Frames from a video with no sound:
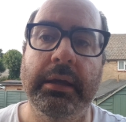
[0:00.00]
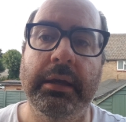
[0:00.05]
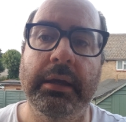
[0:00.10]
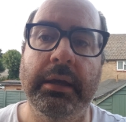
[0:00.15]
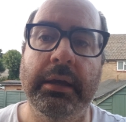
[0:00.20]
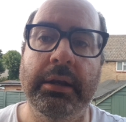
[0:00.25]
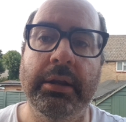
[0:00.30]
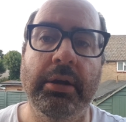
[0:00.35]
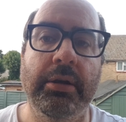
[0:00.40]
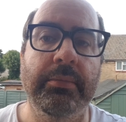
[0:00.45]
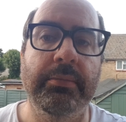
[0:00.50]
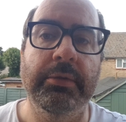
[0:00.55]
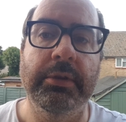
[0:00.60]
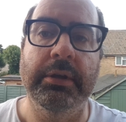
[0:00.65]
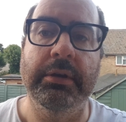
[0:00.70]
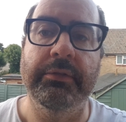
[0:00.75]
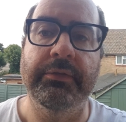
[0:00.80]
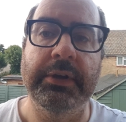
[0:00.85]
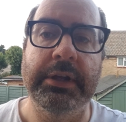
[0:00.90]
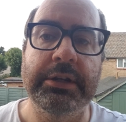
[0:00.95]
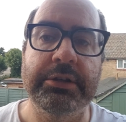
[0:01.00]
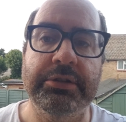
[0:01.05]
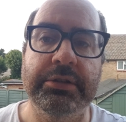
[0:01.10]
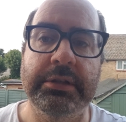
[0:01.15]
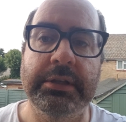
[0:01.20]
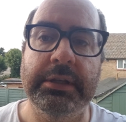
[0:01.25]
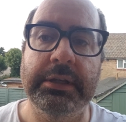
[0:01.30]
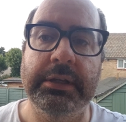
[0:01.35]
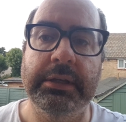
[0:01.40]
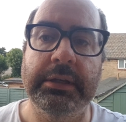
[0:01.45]
and hope that
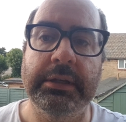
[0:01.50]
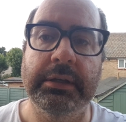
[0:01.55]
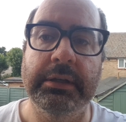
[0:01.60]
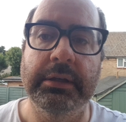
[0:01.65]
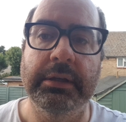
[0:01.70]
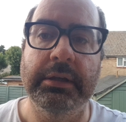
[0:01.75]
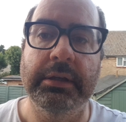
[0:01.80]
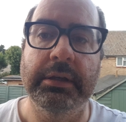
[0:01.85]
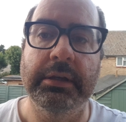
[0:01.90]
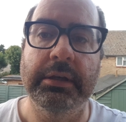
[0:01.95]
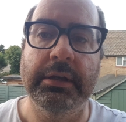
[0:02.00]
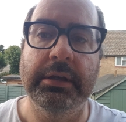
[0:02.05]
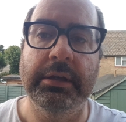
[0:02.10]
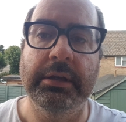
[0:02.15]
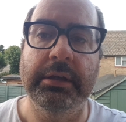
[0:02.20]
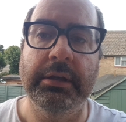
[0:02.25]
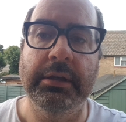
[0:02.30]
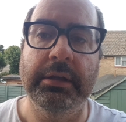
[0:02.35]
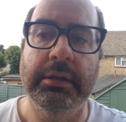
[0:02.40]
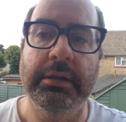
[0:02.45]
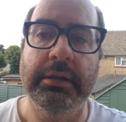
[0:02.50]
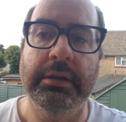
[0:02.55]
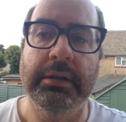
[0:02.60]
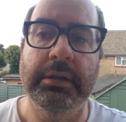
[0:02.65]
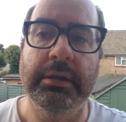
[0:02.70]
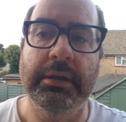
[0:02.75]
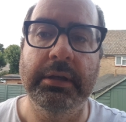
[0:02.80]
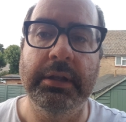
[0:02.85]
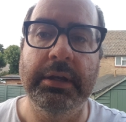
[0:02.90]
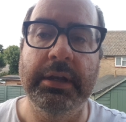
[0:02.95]
eventually
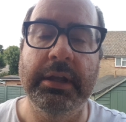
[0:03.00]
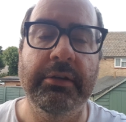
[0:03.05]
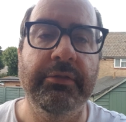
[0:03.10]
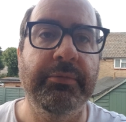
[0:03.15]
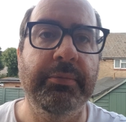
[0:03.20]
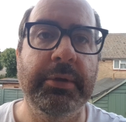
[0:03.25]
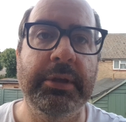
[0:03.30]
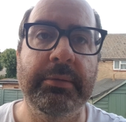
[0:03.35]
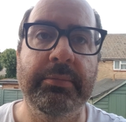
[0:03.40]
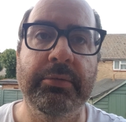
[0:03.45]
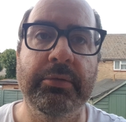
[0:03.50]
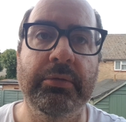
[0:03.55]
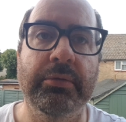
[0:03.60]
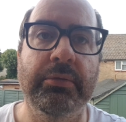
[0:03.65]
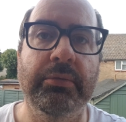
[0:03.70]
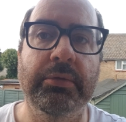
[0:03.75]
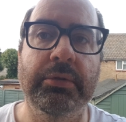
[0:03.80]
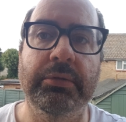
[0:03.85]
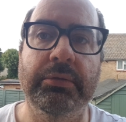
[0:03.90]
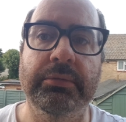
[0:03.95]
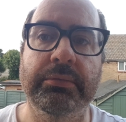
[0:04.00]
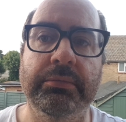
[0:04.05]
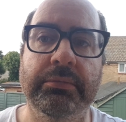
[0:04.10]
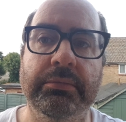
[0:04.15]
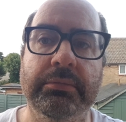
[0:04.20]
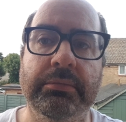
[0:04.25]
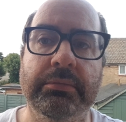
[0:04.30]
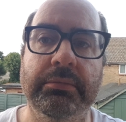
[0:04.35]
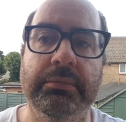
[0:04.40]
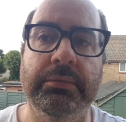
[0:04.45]
enough people
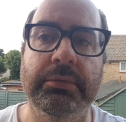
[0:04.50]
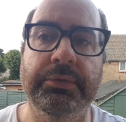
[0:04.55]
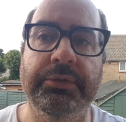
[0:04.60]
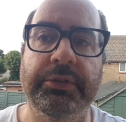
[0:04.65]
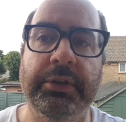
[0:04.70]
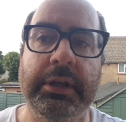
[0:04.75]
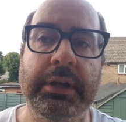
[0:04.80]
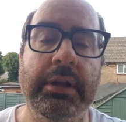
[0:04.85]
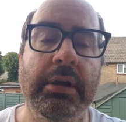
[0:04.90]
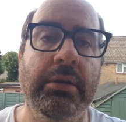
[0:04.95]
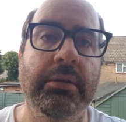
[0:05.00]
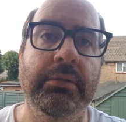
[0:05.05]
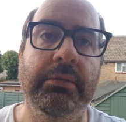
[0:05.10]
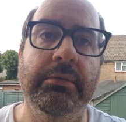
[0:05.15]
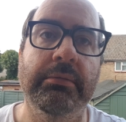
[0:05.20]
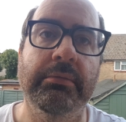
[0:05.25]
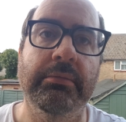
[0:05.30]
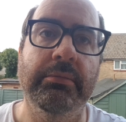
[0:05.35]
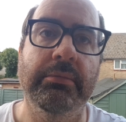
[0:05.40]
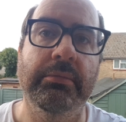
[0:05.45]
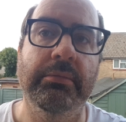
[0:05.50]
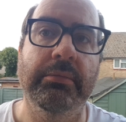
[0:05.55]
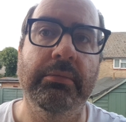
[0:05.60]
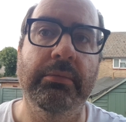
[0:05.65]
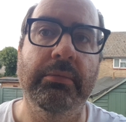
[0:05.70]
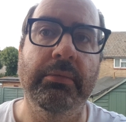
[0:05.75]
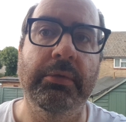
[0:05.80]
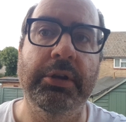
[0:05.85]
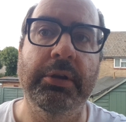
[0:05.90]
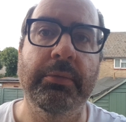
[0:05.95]
will say, no,
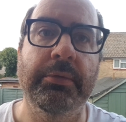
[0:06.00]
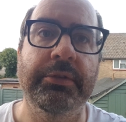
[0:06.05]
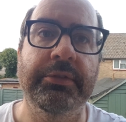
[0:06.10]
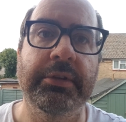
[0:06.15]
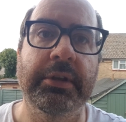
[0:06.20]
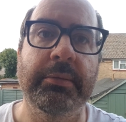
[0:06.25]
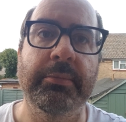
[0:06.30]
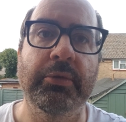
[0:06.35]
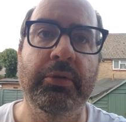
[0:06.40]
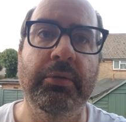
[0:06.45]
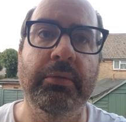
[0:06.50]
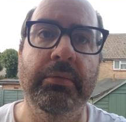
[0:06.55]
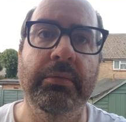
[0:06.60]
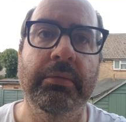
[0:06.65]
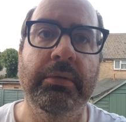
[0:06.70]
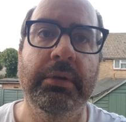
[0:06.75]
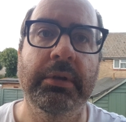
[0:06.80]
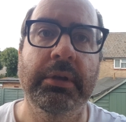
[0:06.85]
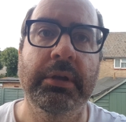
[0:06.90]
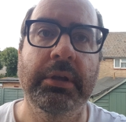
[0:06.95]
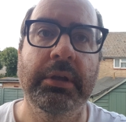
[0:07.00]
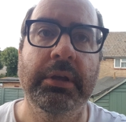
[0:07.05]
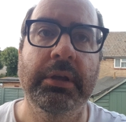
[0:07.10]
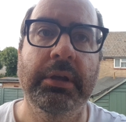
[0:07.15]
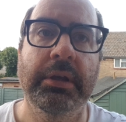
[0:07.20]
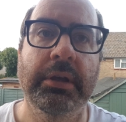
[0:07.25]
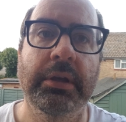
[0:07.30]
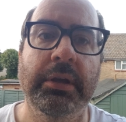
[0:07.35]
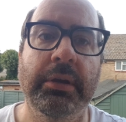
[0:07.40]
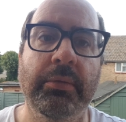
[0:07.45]
we don't want this anymore,
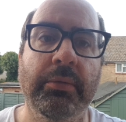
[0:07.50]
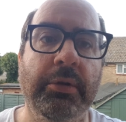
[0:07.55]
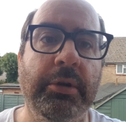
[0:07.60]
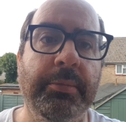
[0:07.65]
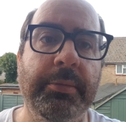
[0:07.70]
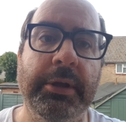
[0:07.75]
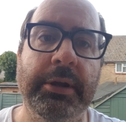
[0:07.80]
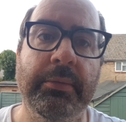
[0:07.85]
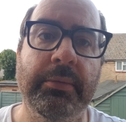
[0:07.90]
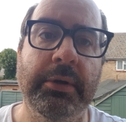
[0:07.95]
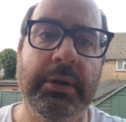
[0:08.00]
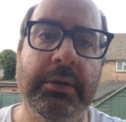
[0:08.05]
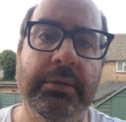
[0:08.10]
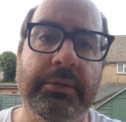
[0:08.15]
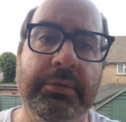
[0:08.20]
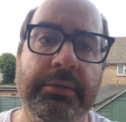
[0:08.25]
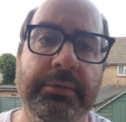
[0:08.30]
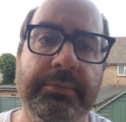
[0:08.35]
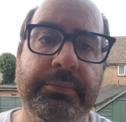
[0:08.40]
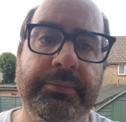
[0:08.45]
we want a better world.